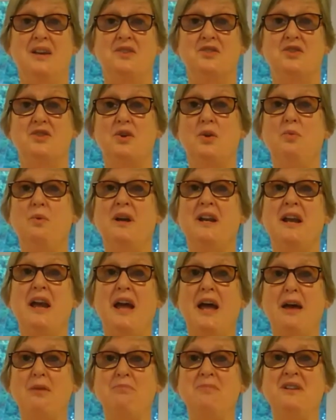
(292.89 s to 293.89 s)
So what
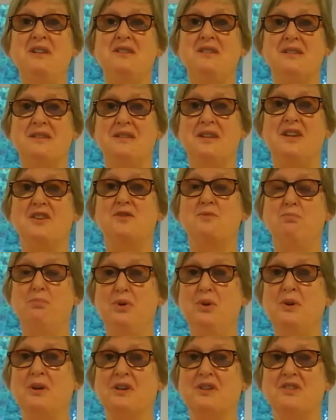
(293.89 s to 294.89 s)
happens in these
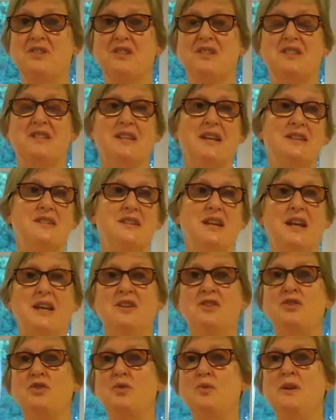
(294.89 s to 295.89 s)
books is that
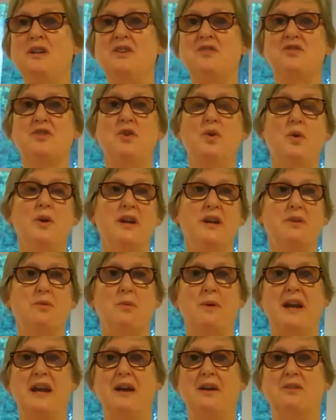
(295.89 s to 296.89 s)
history is going
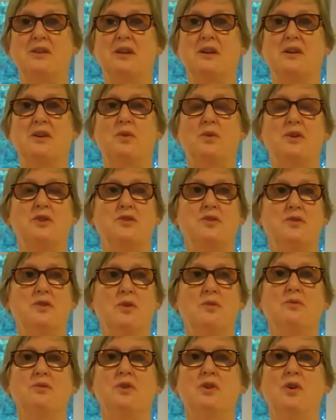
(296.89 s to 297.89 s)
around, and of course you
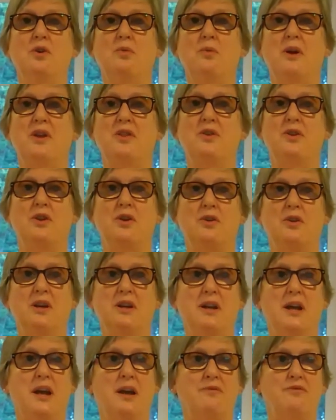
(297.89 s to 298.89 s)
don't know whether you're
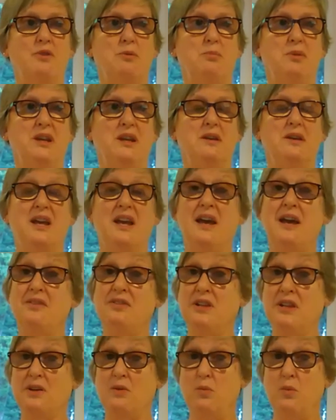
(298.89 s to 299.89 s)
going to have to be
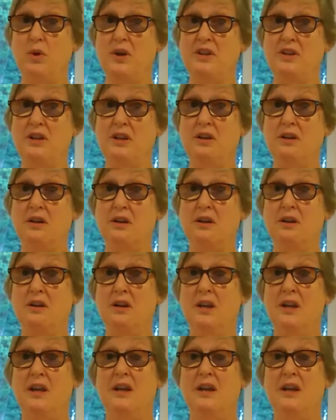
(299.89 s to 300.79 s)
Catholic one year